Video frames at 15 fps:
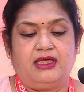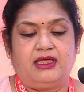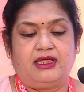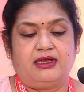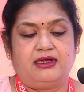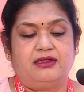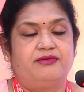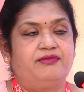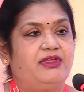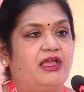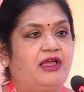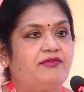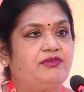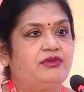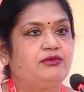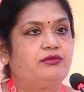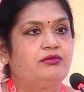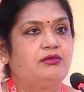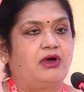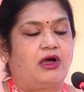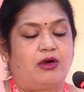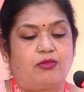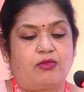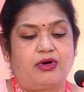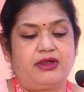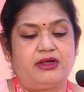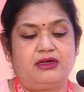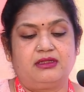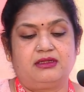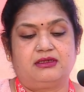And we have to
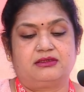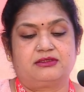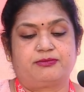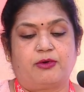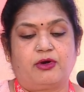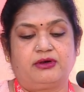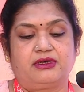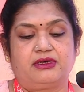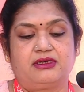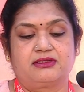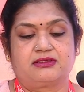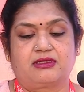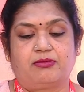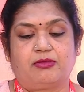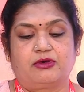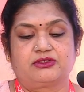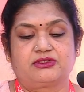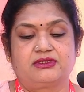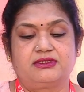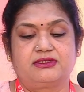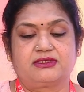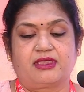avoid spontaneous abortions,